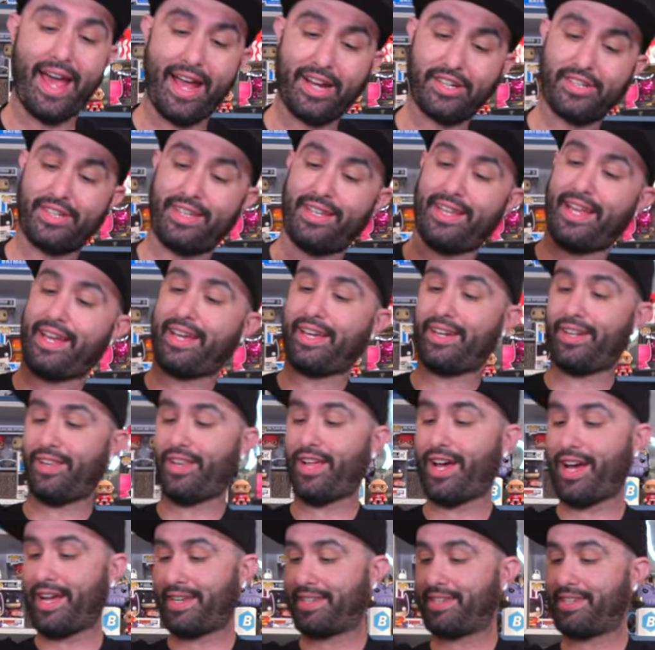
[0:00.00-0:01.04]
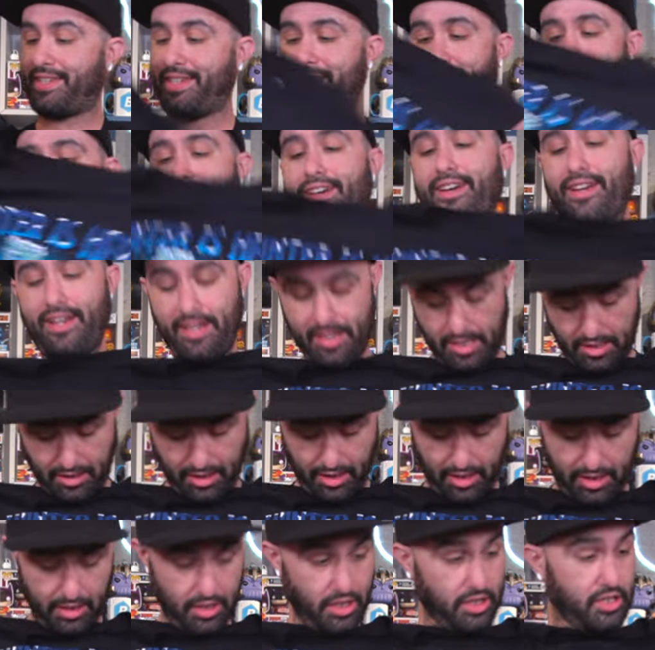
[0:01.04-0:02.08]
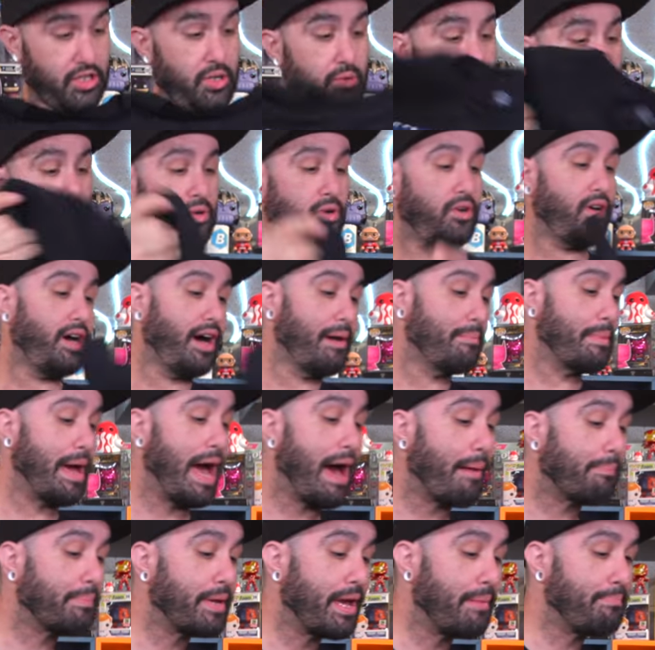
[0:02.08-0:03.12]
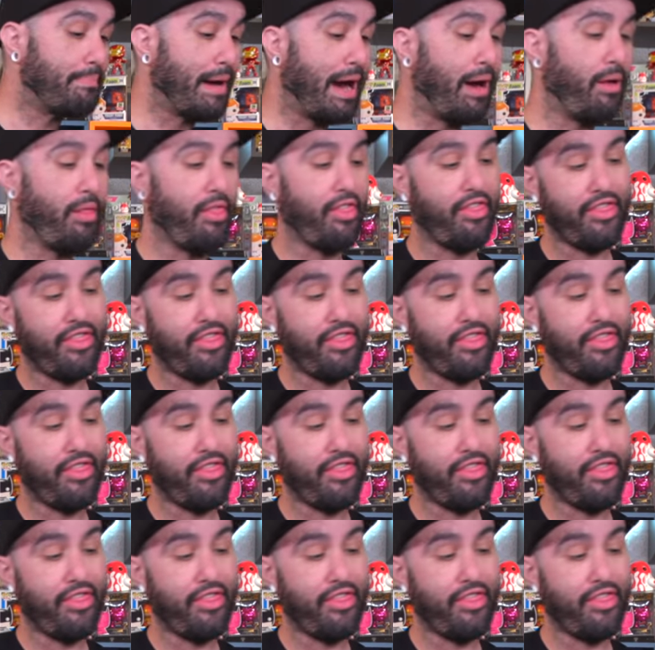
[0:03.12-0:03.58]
I actually like it a lot. I'm gonna look cool. I'm happy about